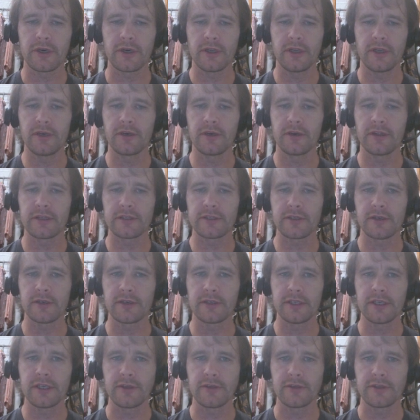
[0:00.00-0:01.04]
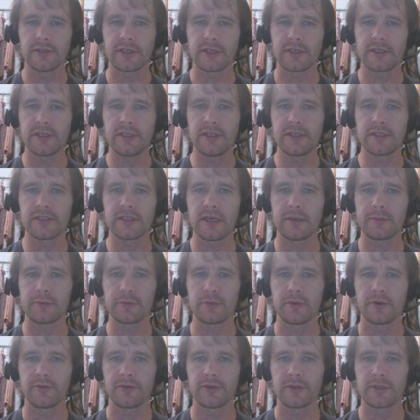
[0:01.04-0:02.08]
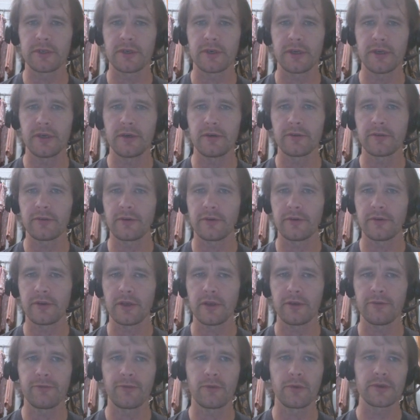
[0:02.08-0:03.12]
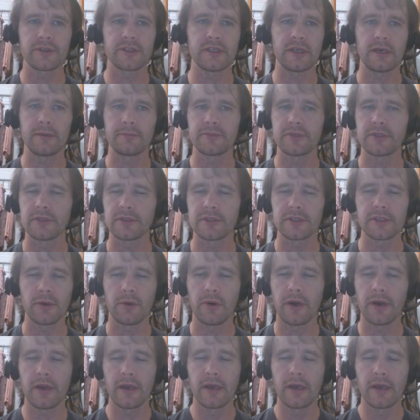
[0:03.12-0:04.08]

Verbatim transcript: here, that's going to take you 16 steps, but if you start here, it's going to take you four steps, and so on.